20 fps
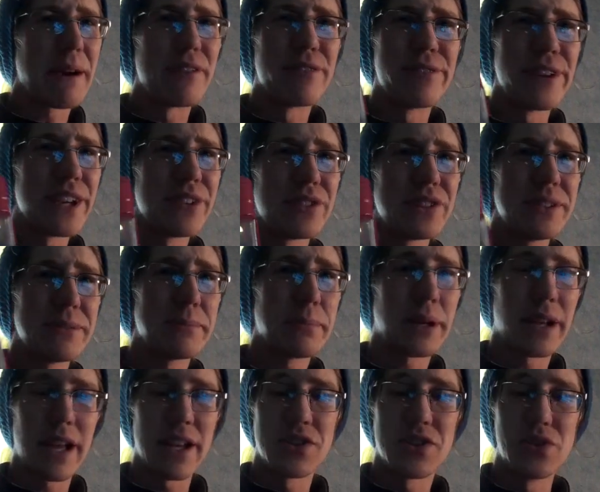my favorite,
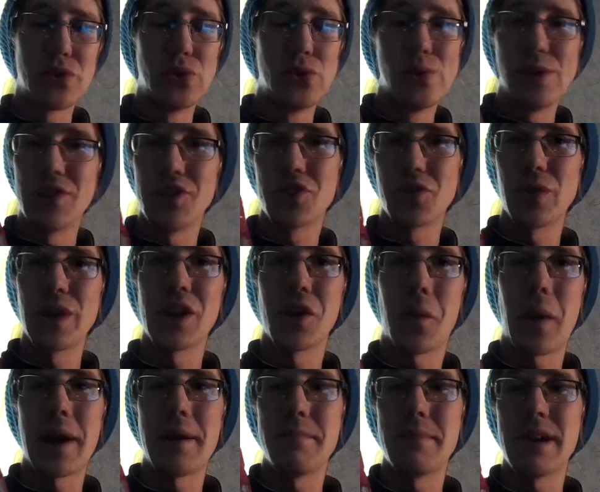but I do enjoy it
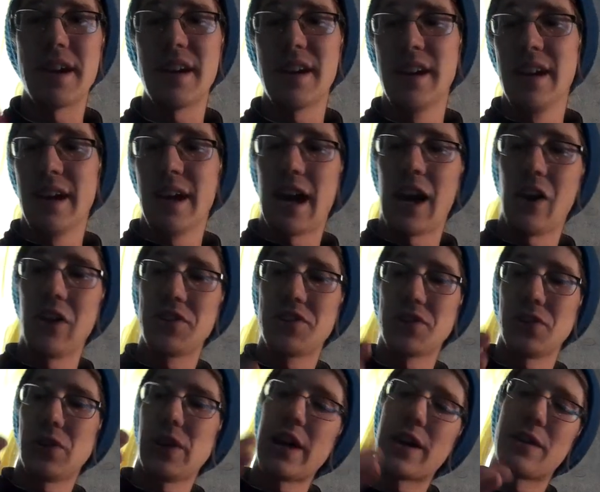quite a bit. I
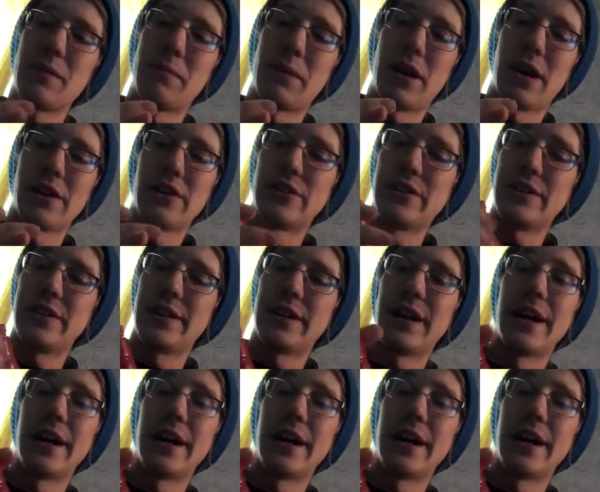also like the bottle.